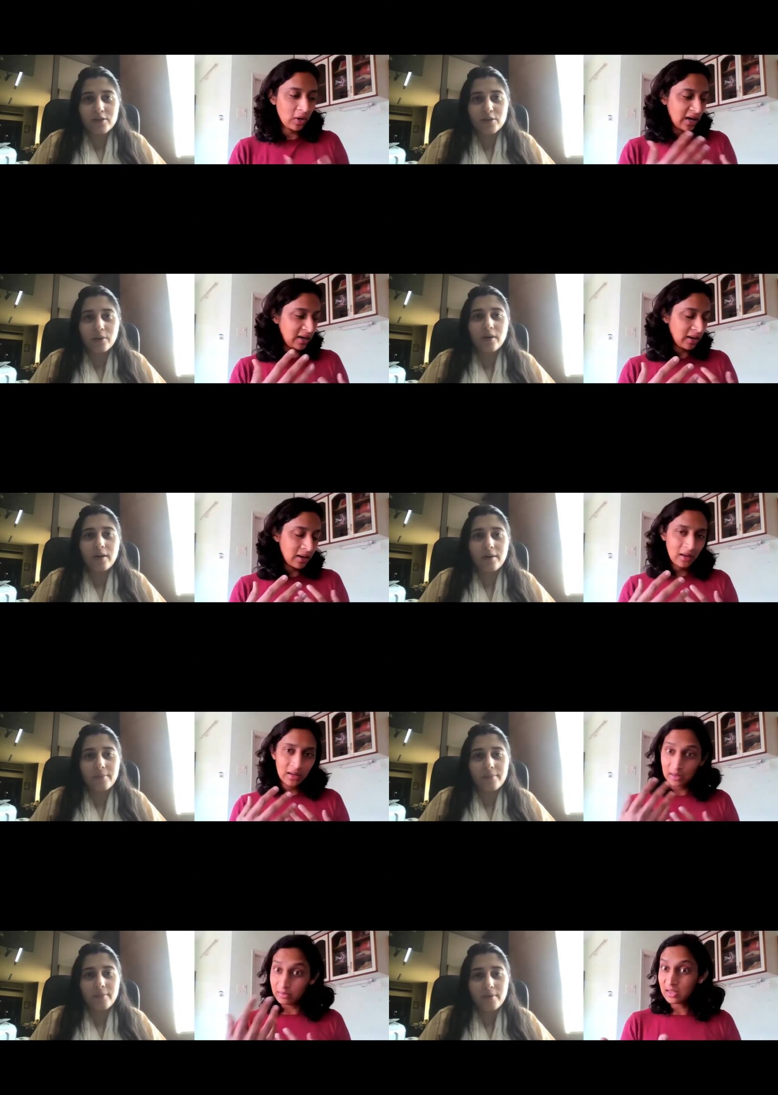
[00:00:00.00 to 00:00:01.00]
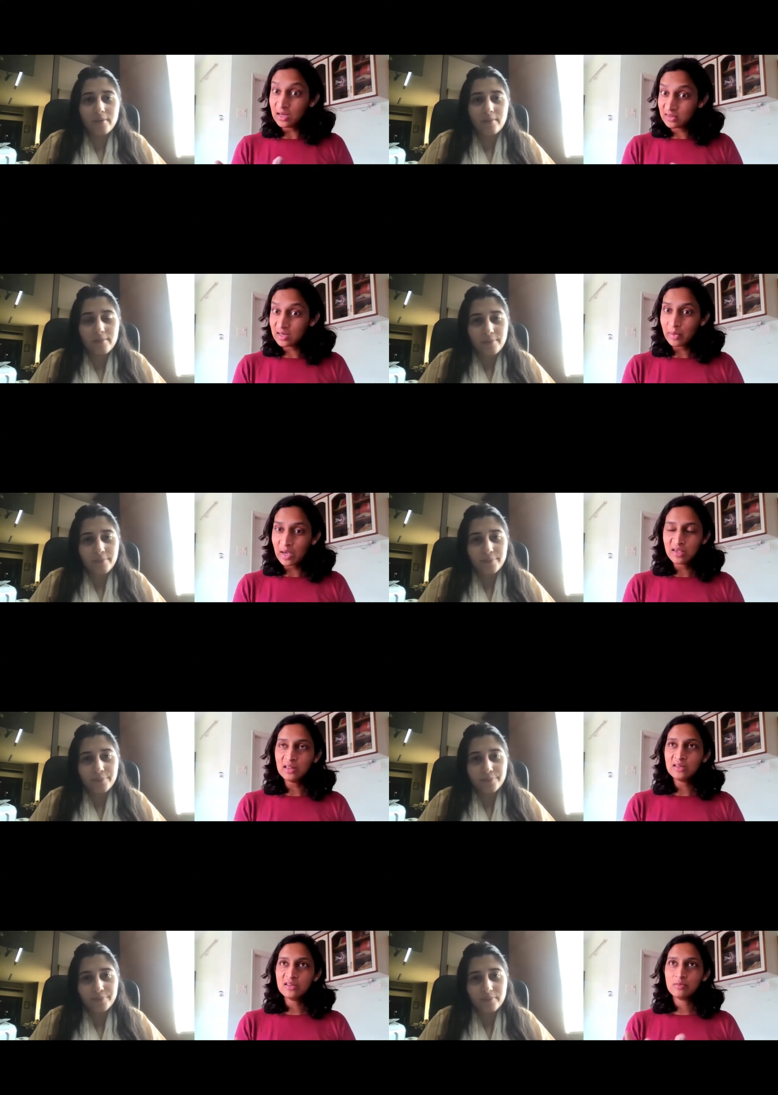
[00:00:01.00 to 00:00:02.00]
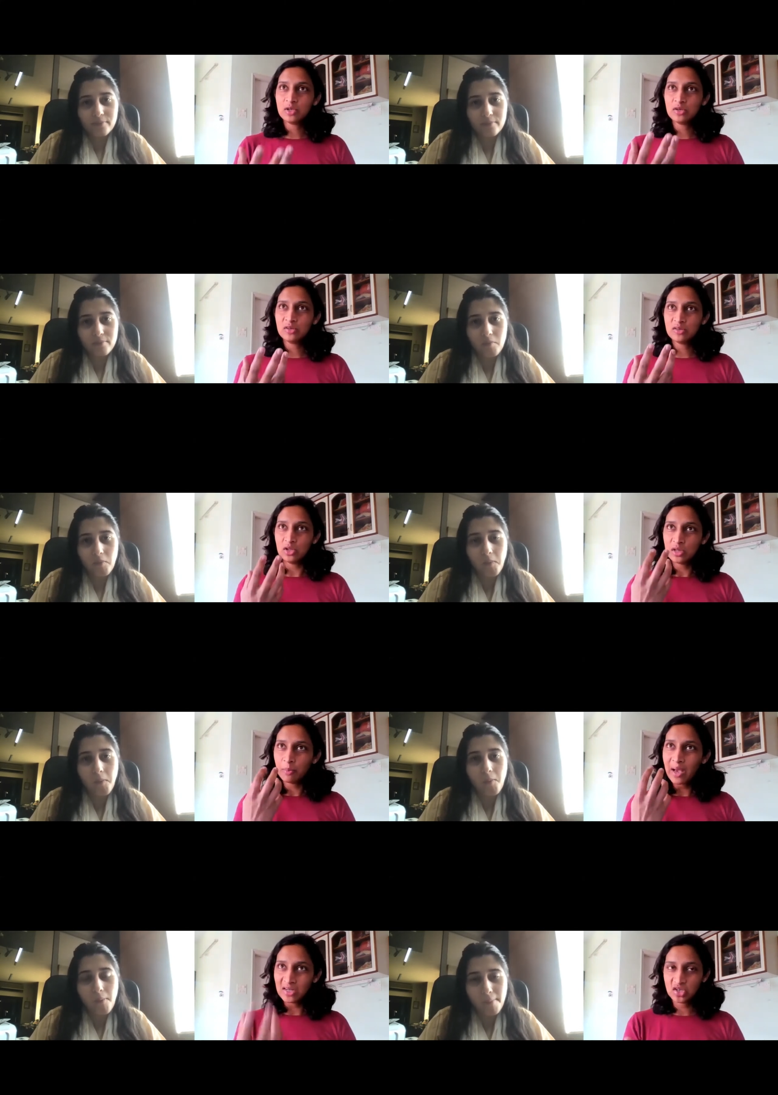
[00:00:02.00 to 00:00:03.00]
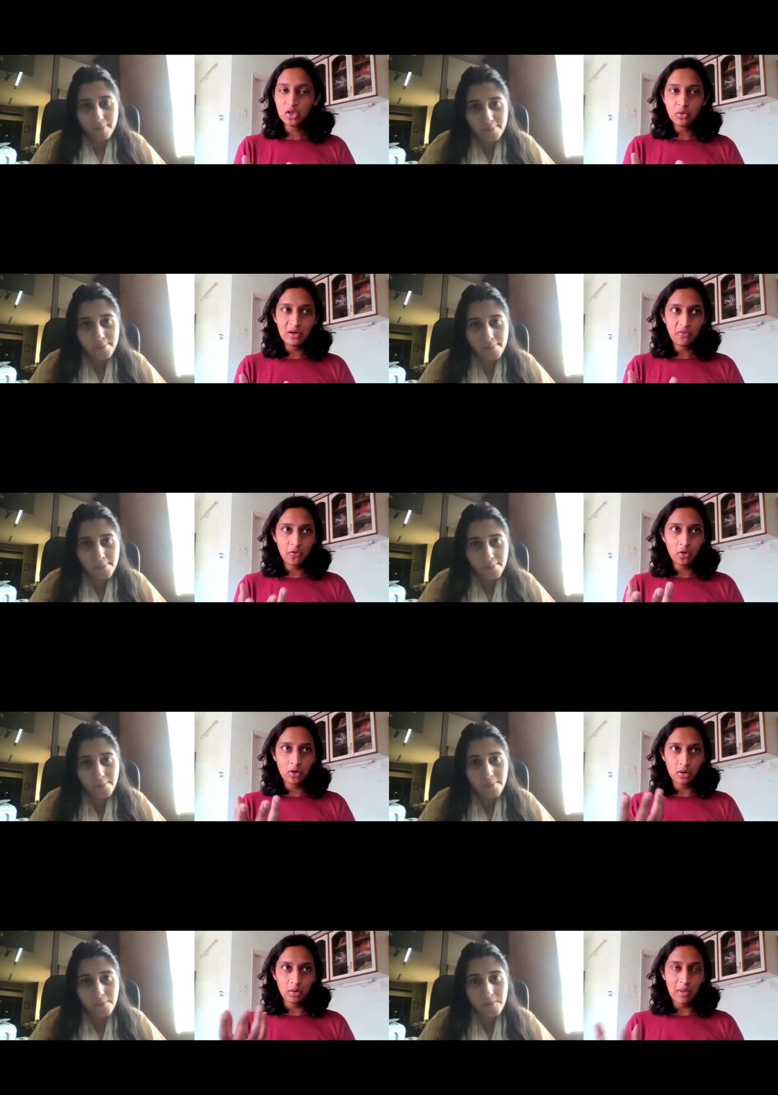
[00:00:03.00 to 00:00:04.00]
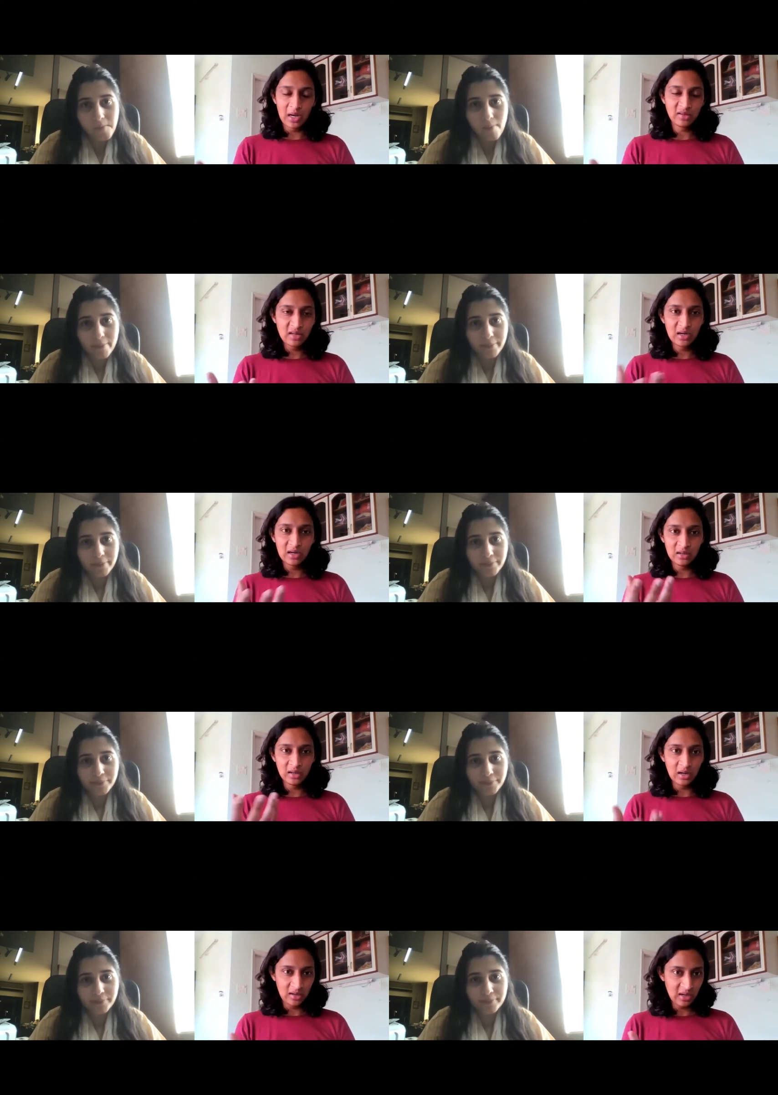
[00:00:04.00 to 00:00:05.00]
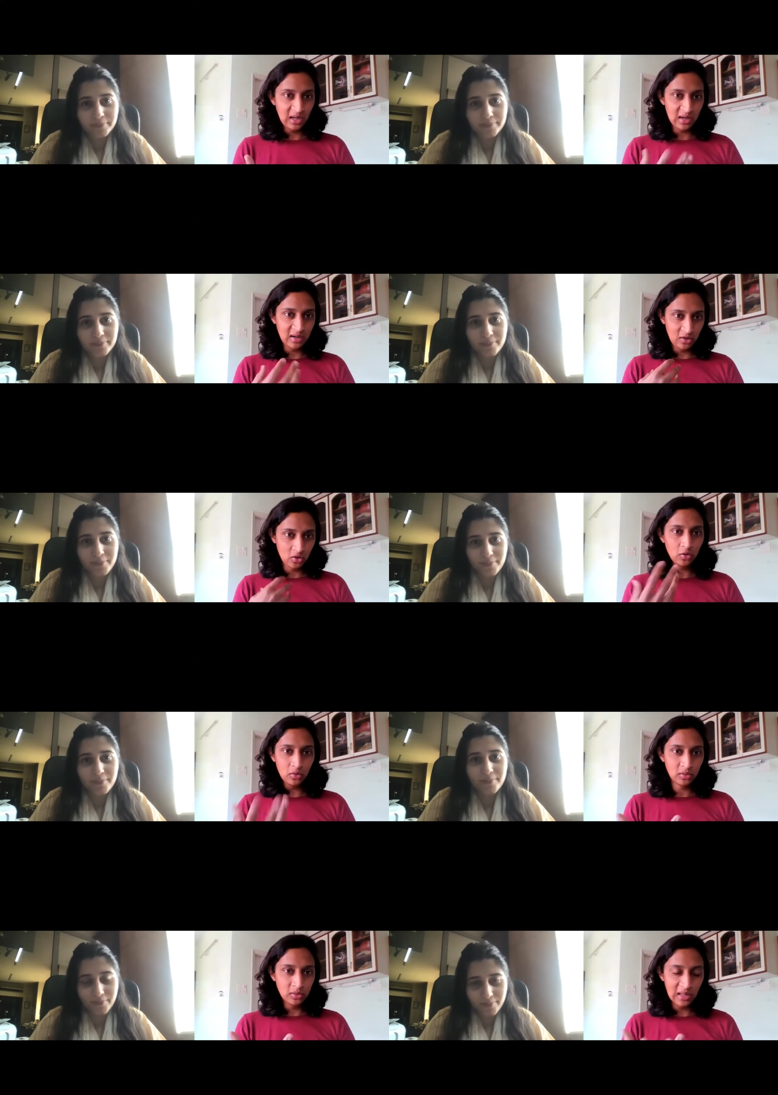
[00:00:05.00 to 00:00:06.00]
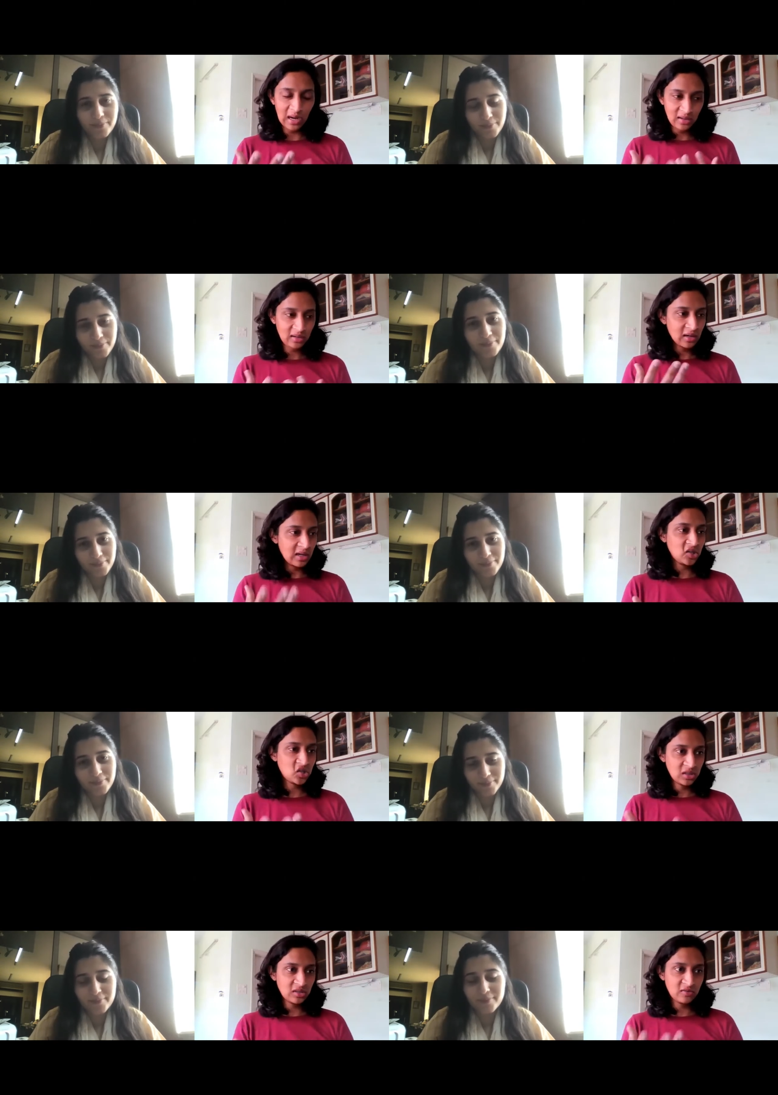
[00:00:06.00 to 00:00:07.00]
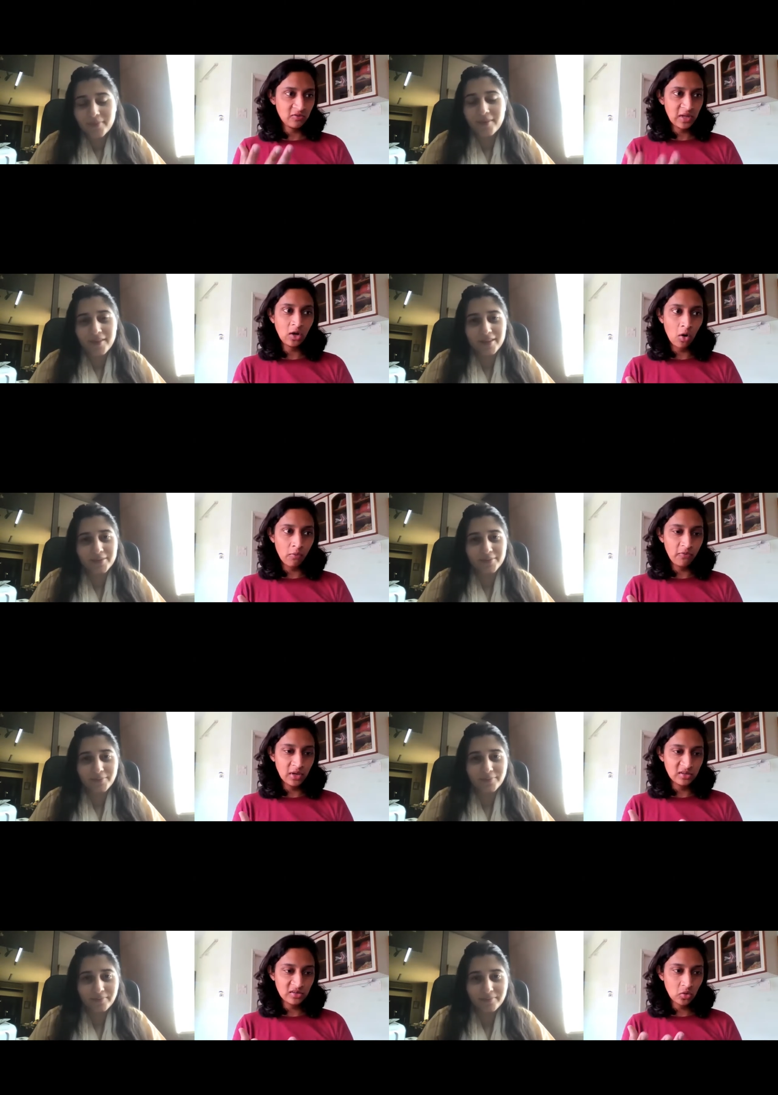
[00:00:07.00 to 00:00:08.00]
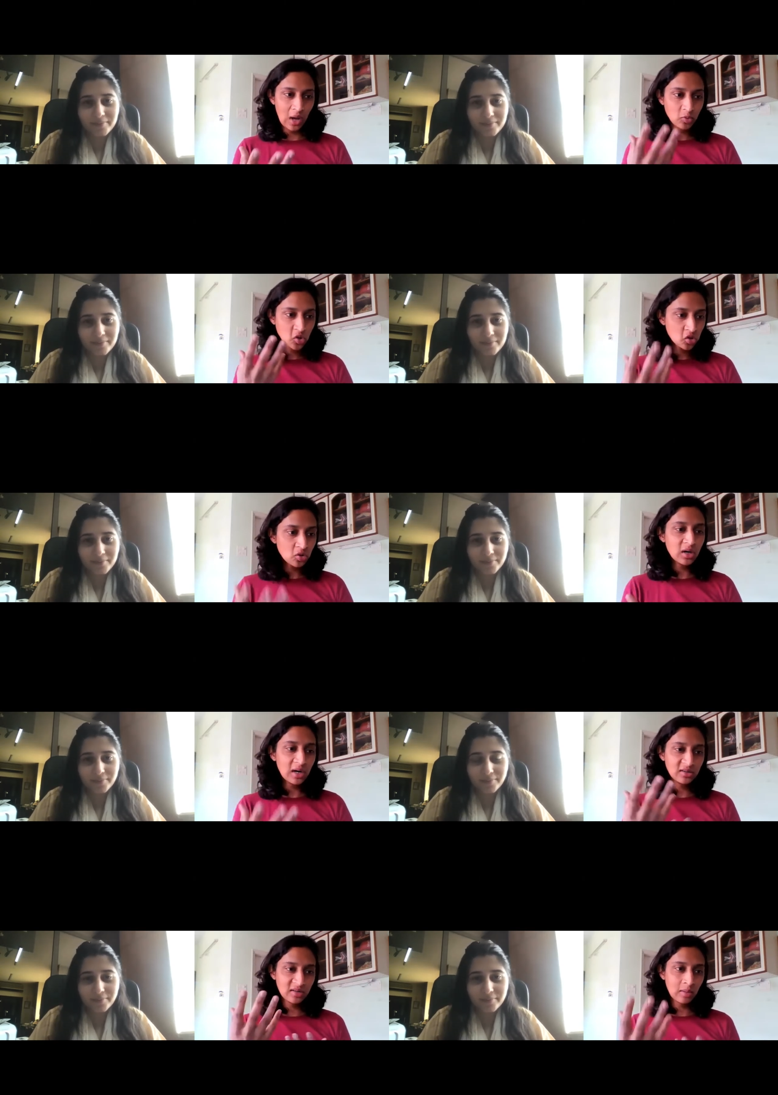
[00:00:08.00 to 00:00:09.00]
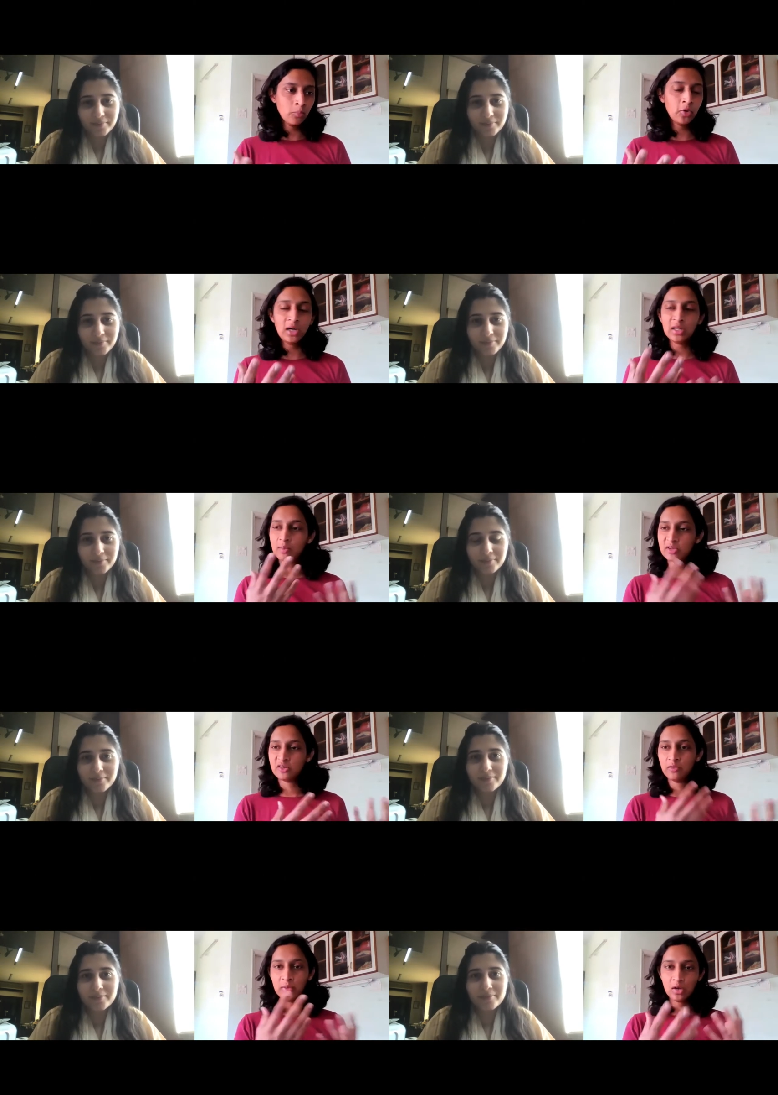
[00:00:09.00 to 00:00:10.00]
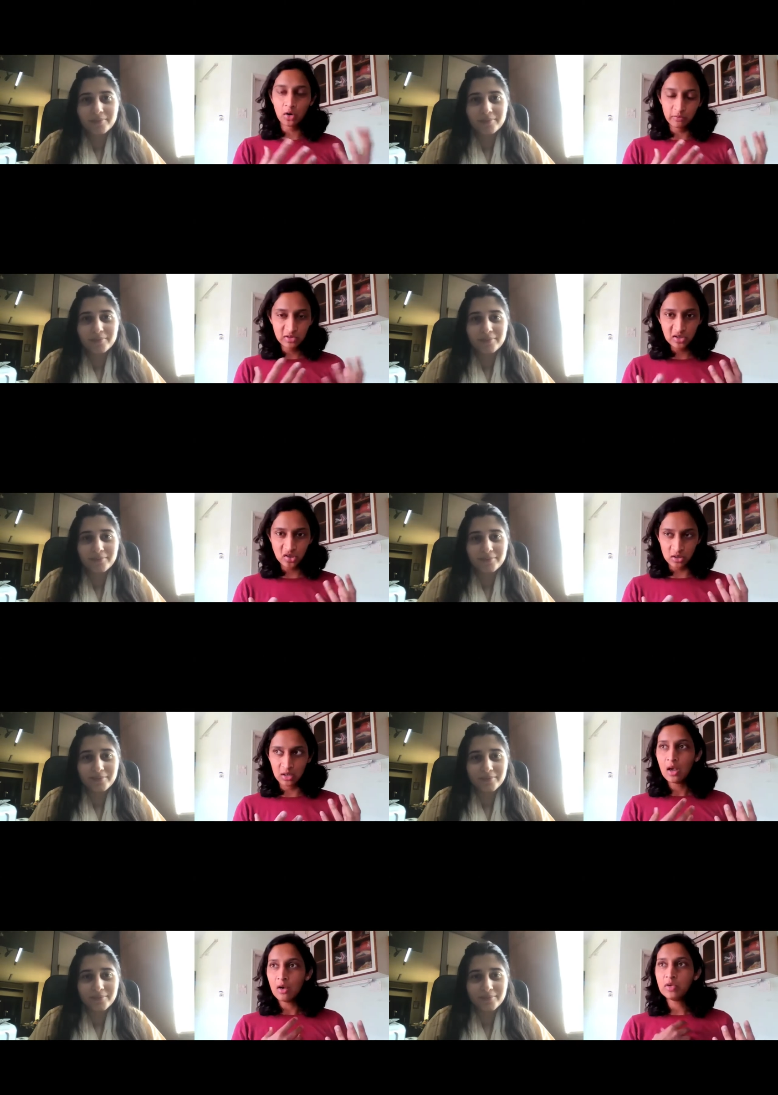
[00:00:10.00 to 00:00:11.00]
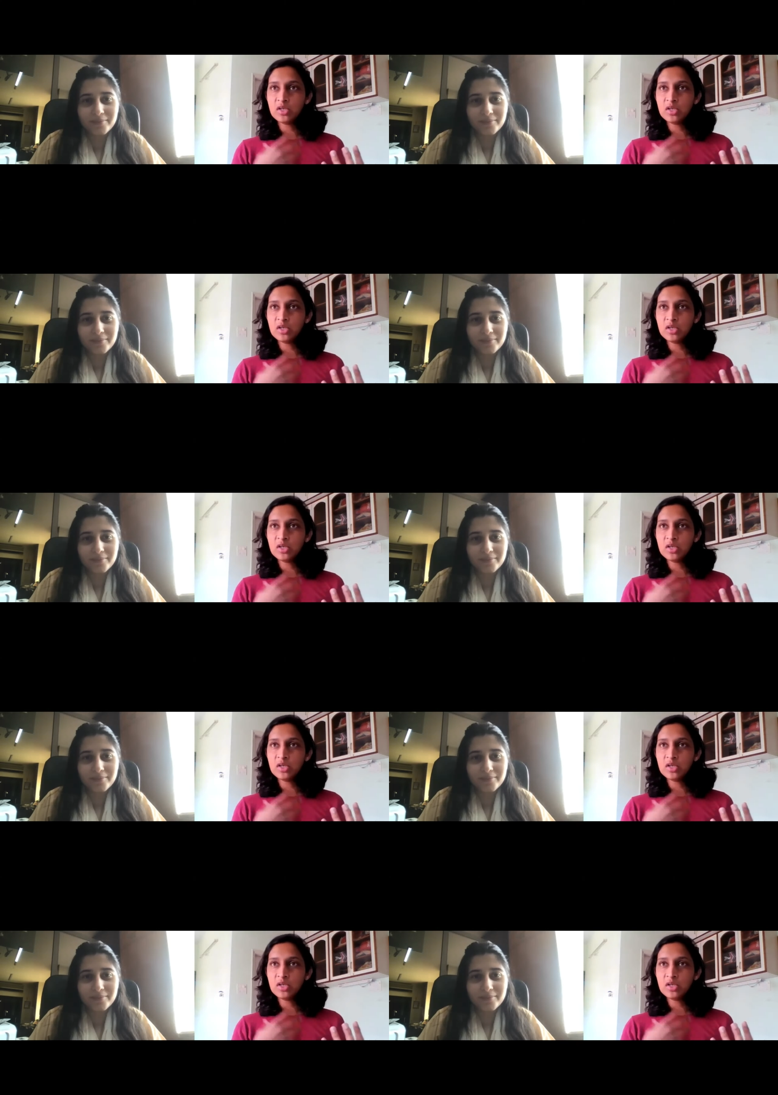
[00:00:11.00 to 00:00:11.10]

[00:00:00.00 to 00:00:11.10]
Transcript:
Speaker 1: go and uh, the reason i'm asking this is because the passion you have for pakistan and the country and you know that connection is yeah. very obvious so i'm sure at some point there must have been a conversation